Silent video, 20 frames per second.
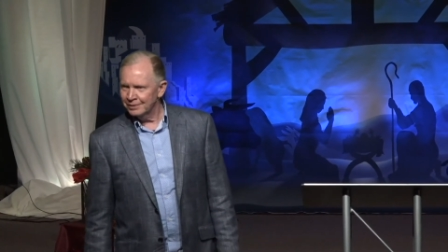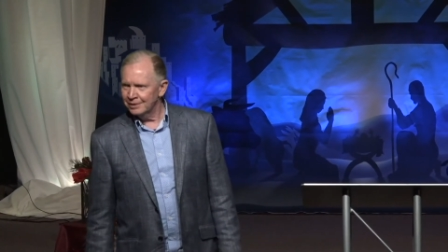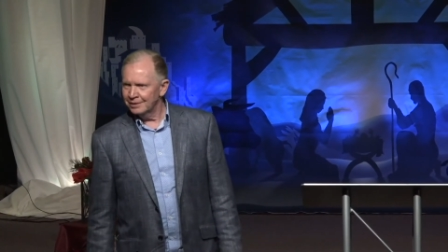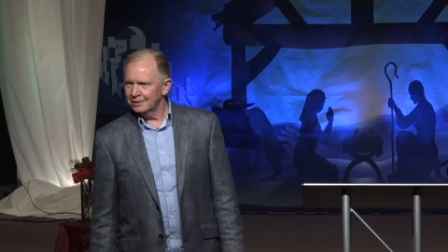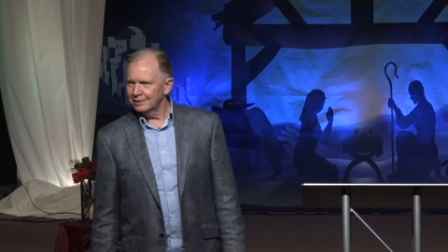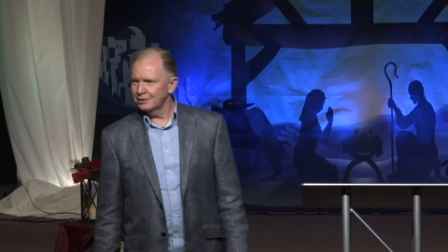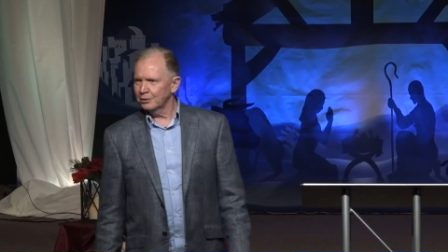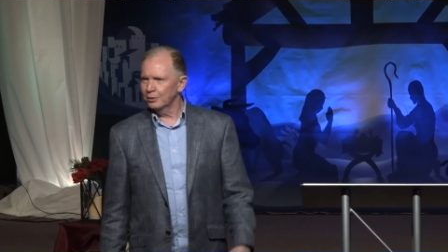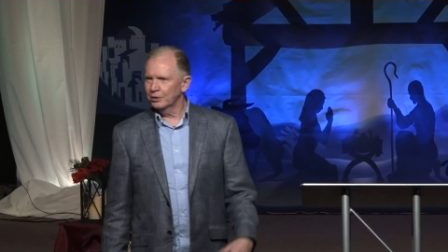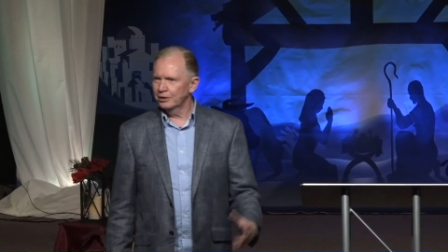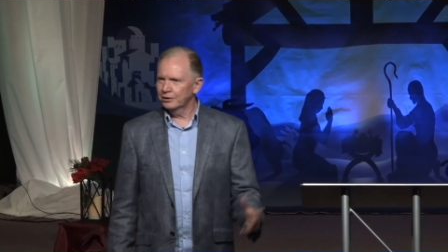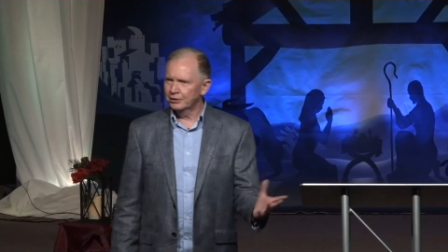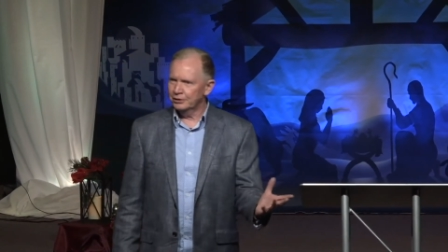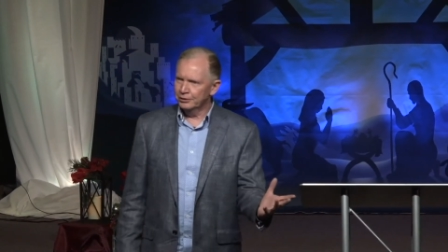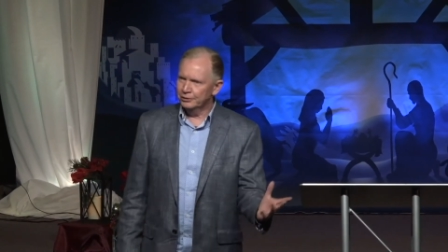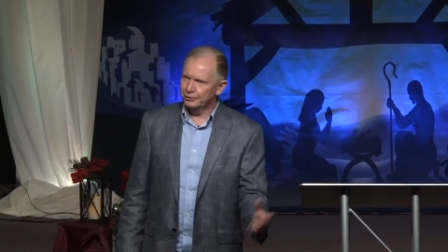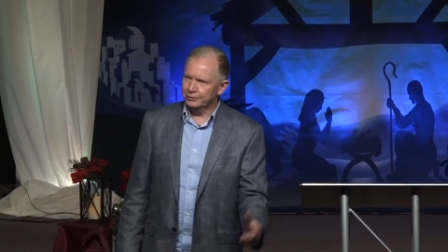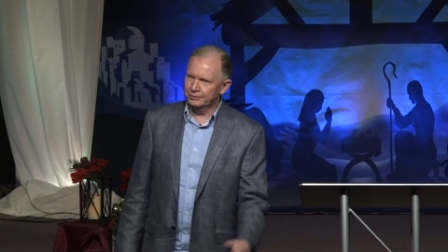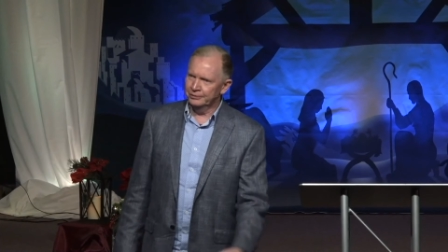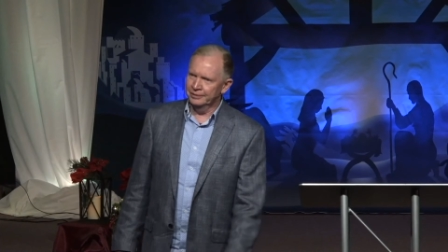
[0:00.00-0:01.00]
To where
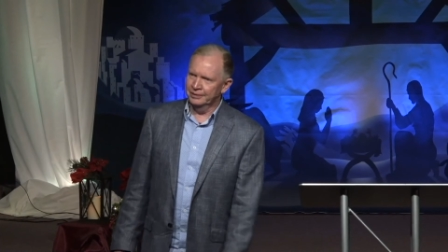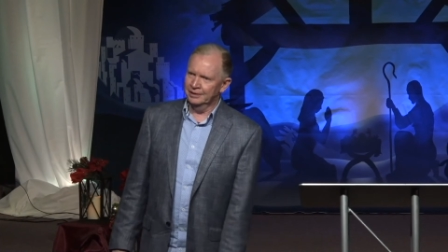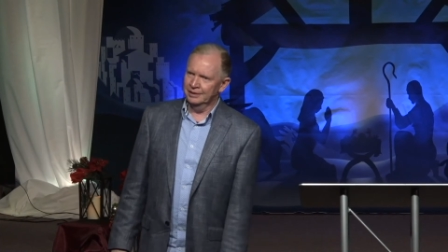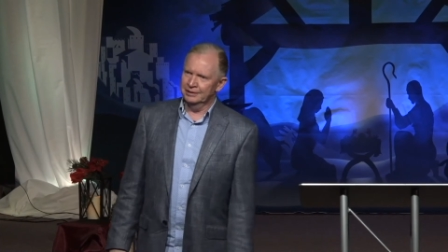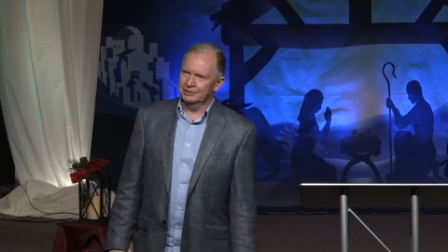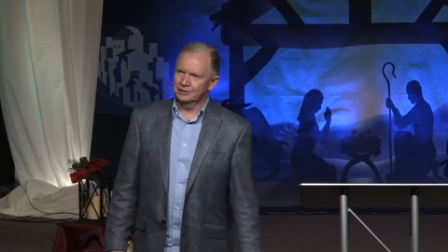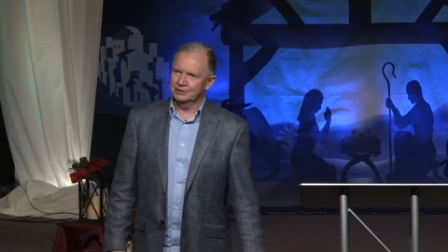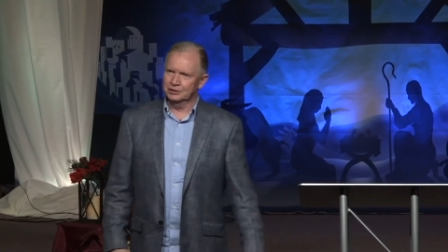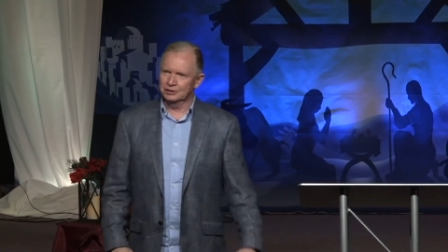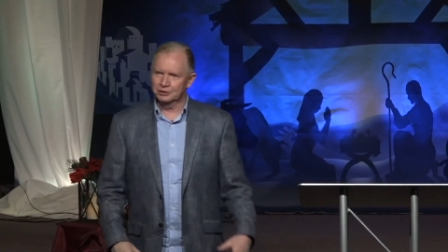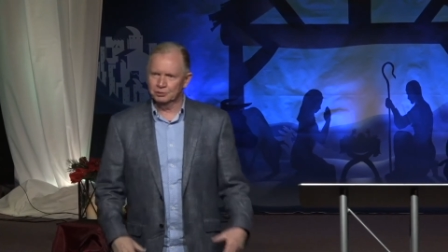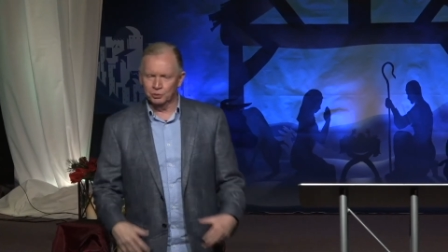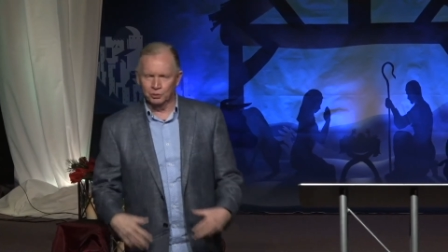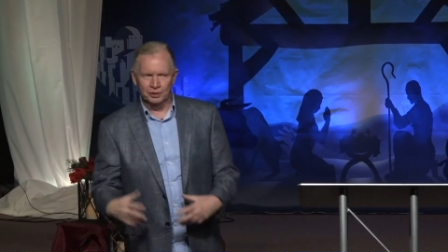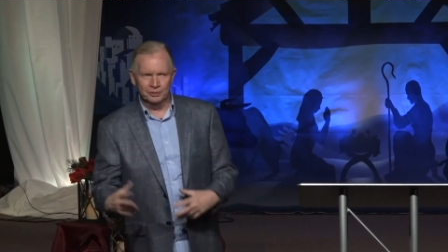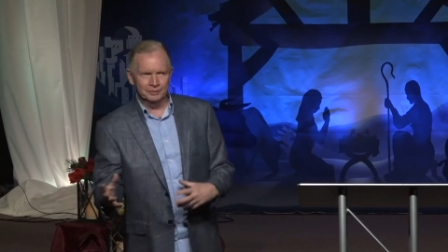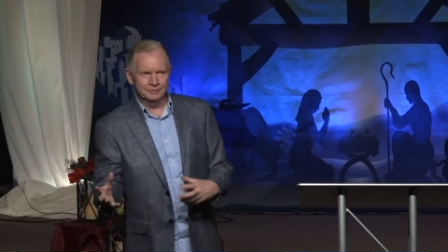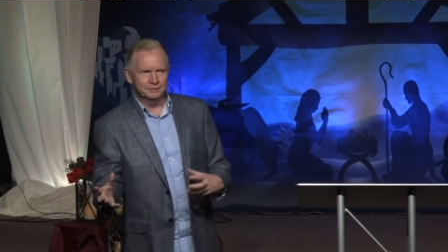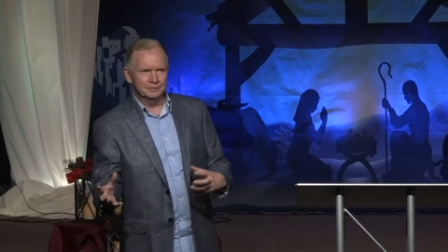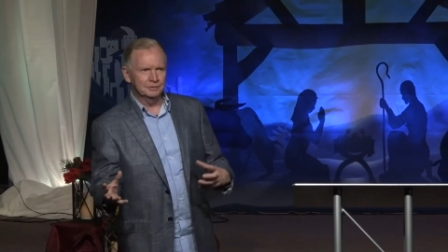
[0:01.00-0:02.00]
you just
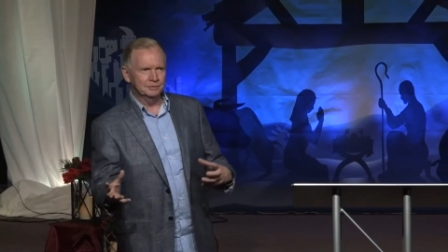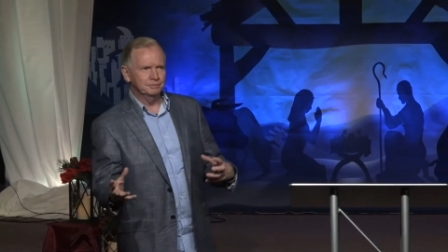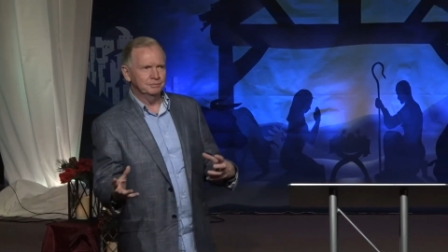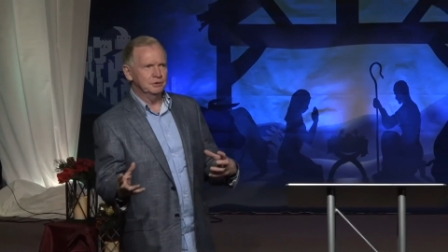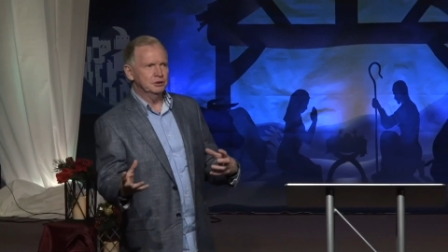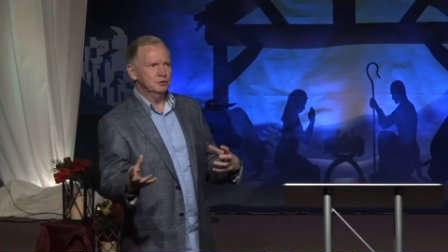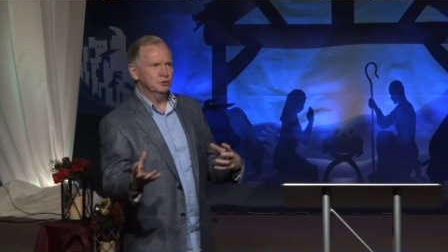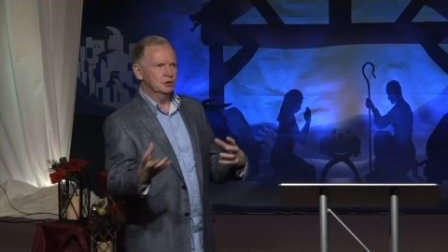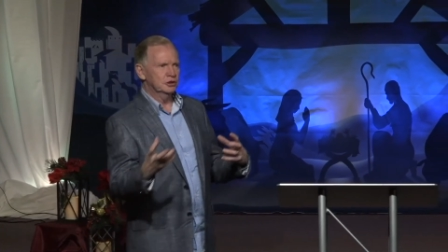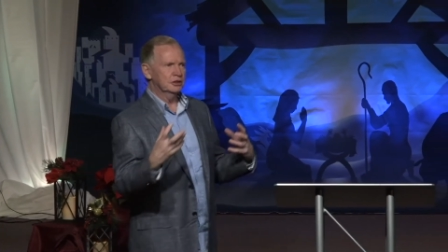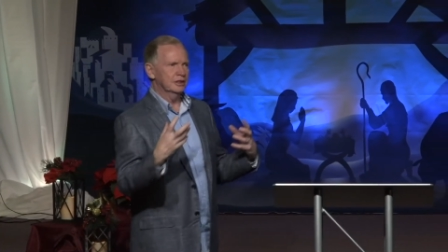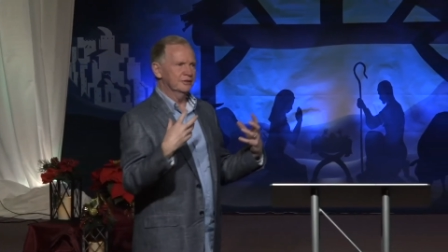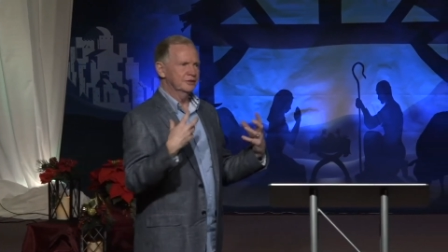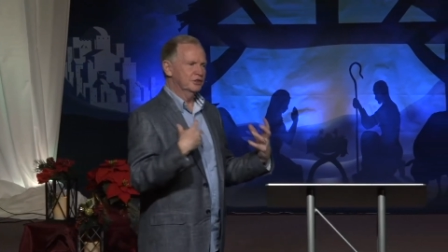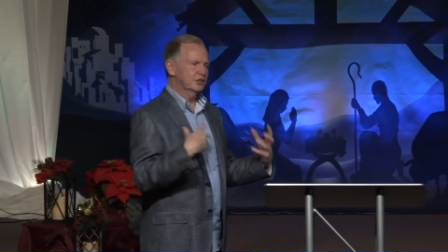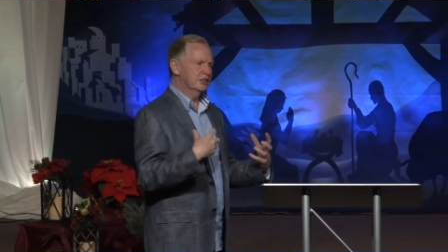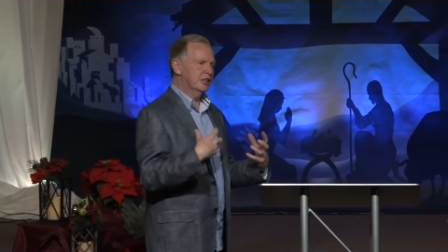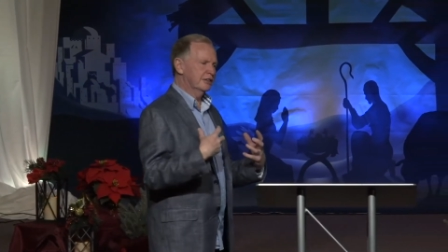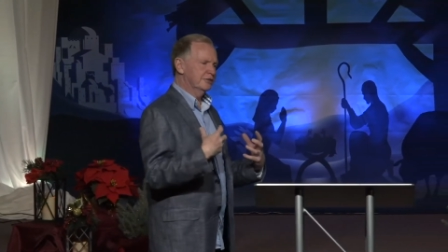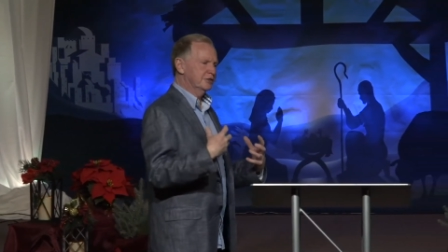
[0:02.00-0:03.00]
want to do stuff
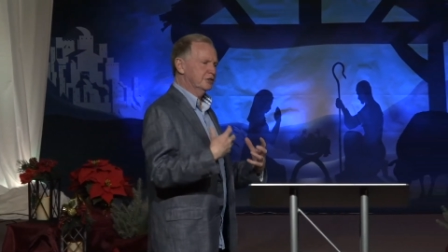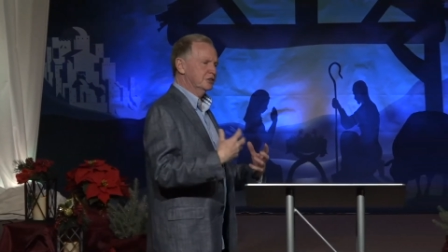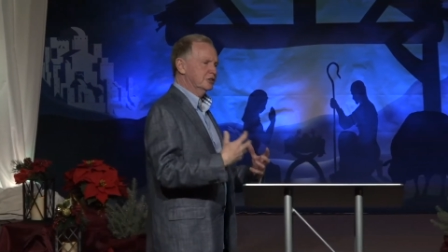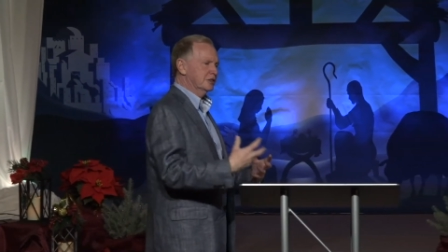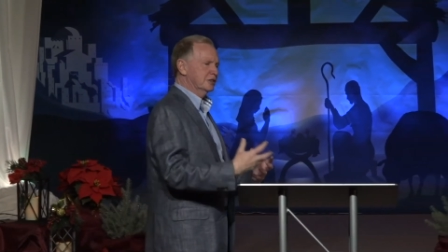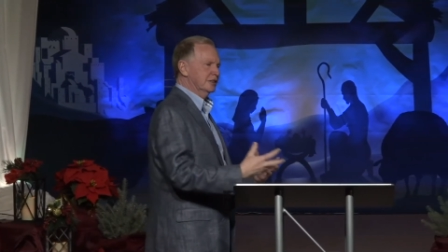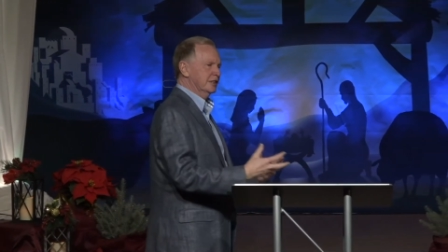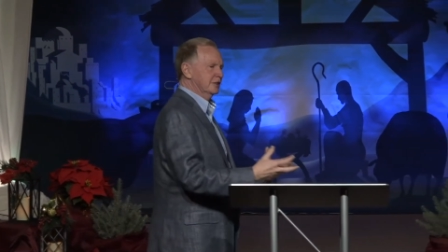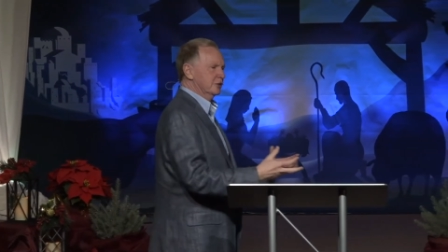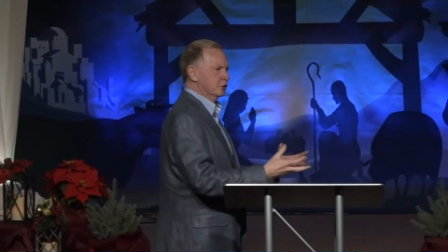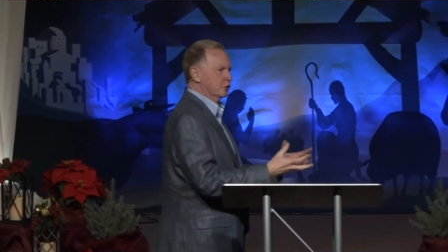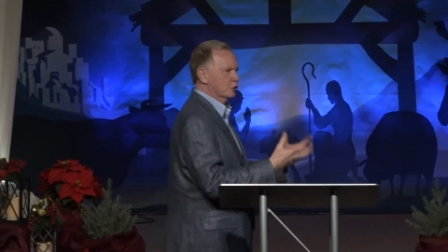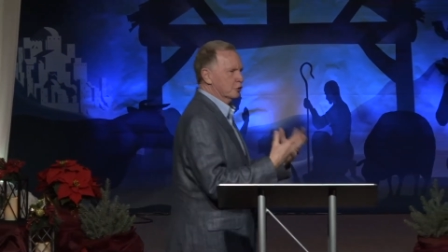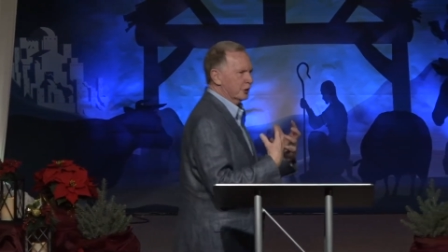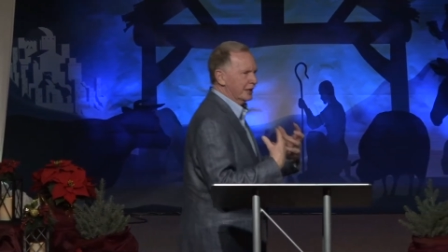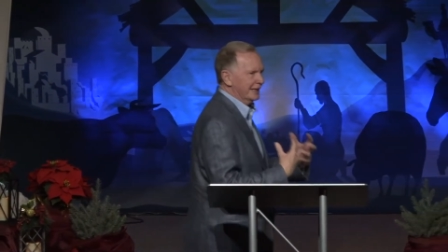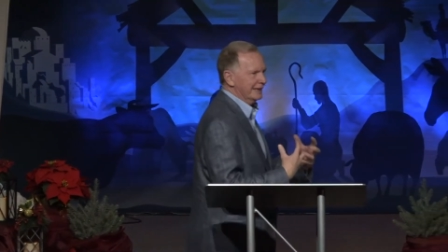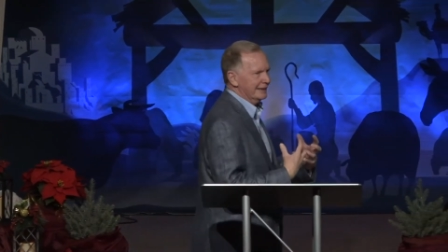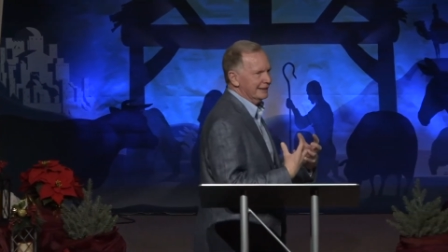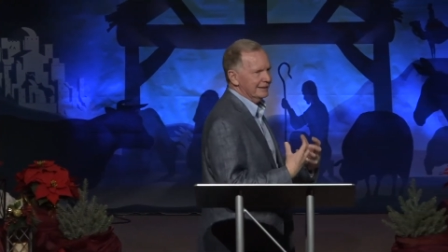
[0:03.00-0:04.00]
selfishly and
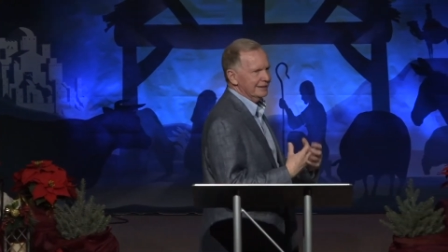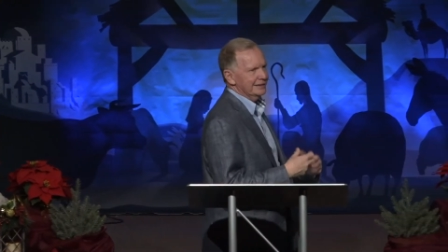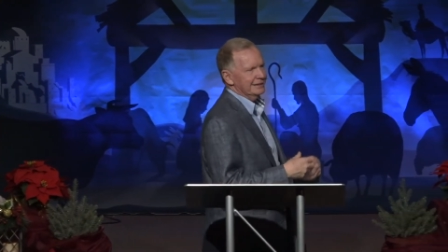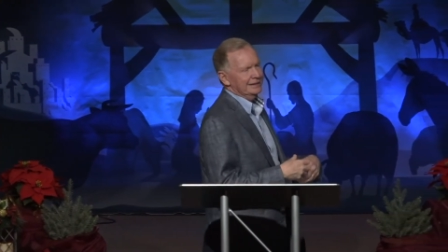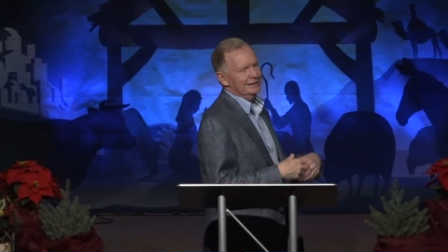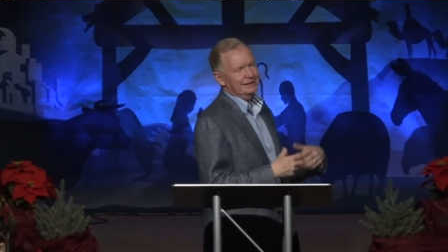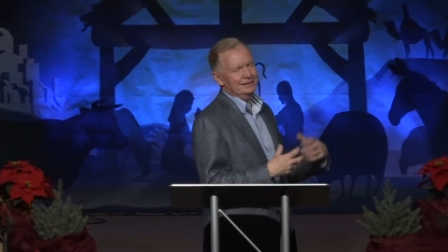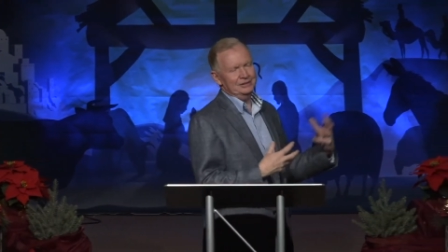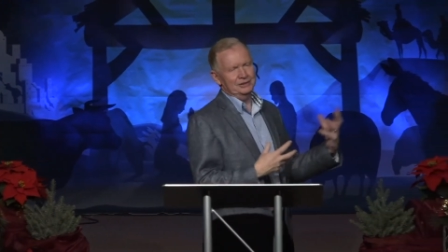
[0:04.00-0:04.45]
greedily,